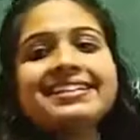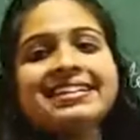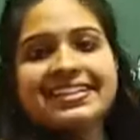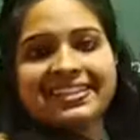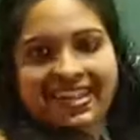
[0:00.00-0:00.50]
than
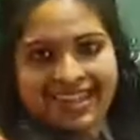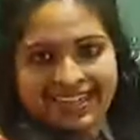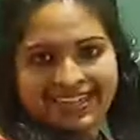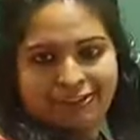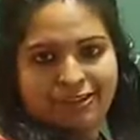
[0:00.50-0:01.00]

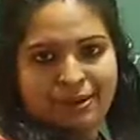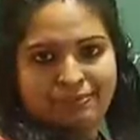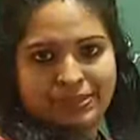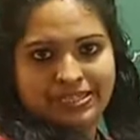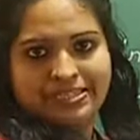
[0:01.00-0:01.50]
negative
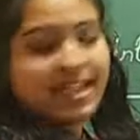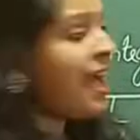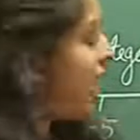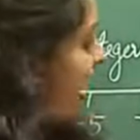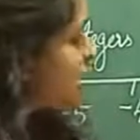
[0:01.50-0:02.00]
numbers.
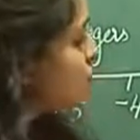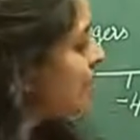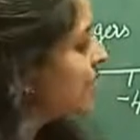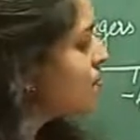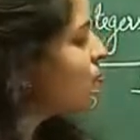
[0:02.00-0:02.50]
As we